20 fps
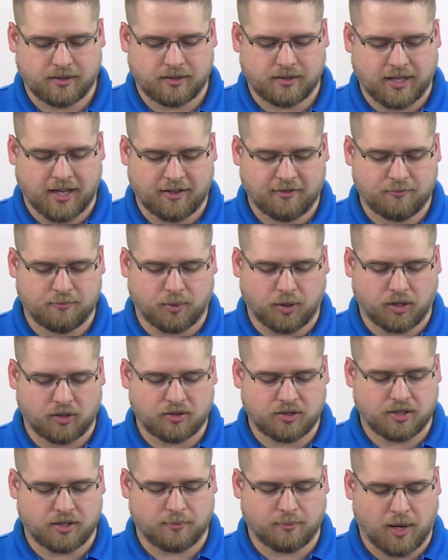gave
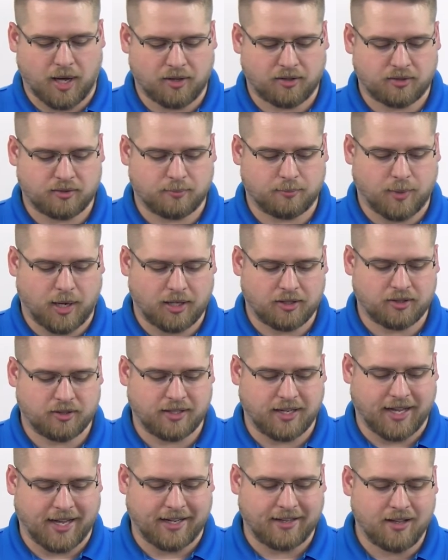birth to the modern,
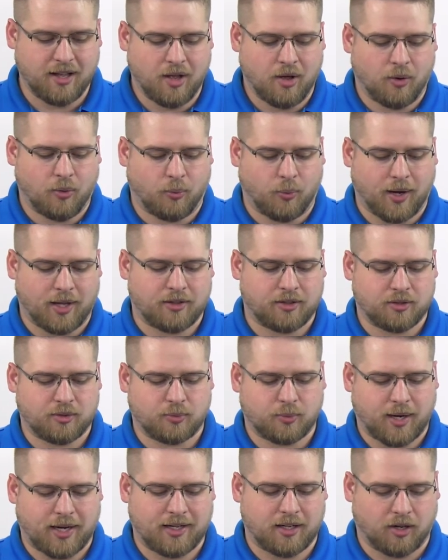modern day weather
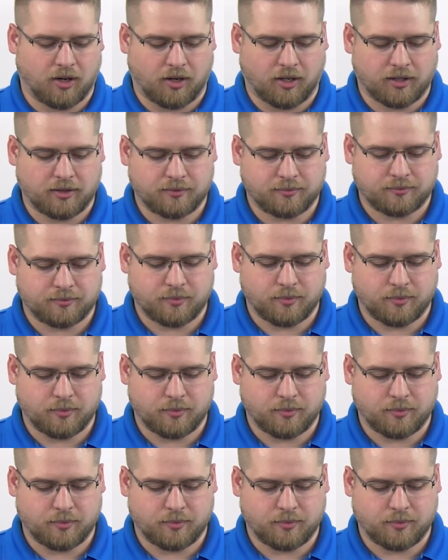radar,